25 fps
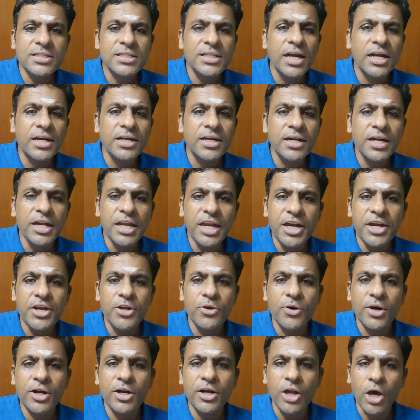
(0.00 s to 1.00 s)
that need
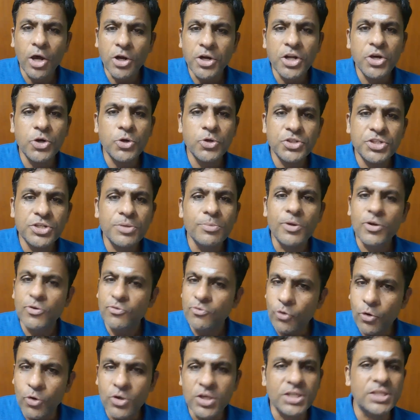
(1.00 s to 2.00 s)
your non-negotiable
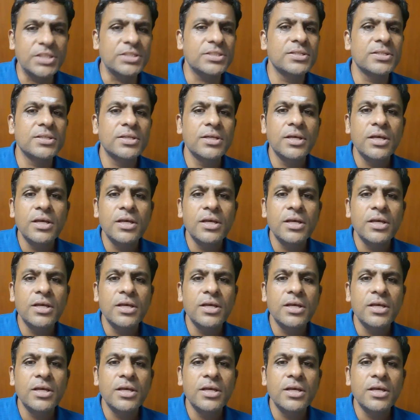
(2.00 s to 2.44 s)
focus?